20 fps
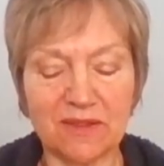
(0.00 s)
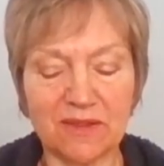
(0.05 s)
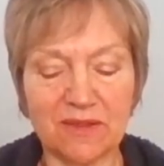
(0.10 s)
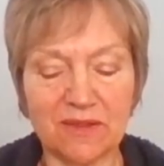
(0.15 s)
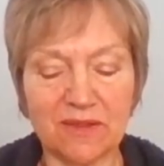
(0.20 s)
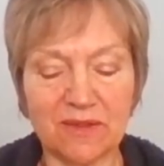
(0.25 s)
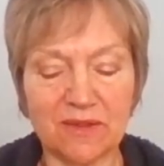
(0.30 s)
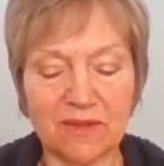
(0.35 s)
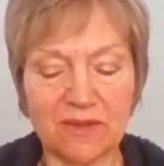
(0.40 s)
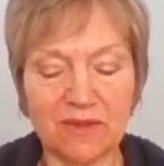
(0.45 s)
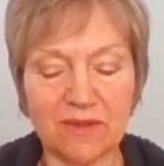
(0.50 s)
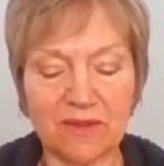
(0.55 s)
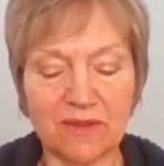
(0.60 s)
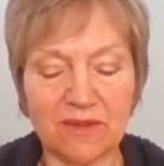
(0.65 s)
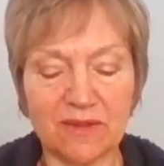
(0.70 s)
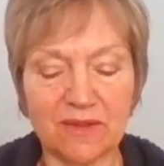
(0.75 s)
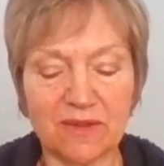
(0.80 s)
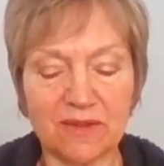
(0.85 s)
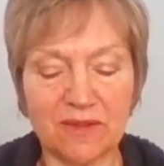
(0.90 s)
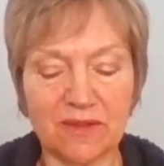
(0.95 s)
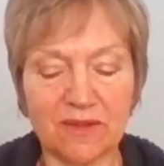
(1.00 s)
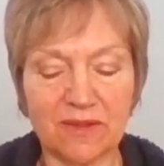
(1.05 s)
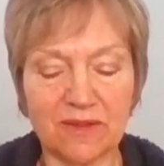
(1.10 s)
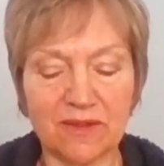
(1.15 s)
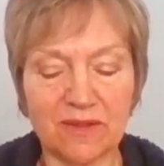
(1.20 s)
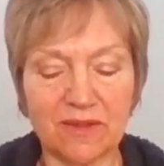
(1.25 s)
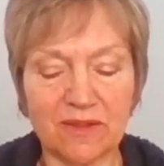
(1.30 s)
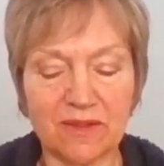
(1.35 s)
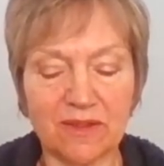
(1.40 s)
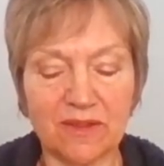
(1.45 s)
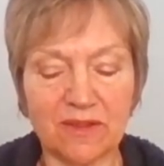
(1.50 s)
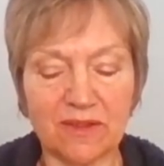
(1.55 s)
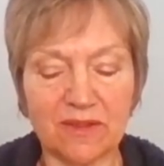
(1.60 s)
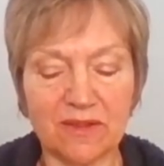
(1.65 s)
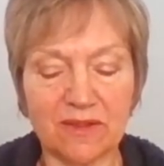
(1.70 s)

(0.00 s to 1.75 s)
(silence)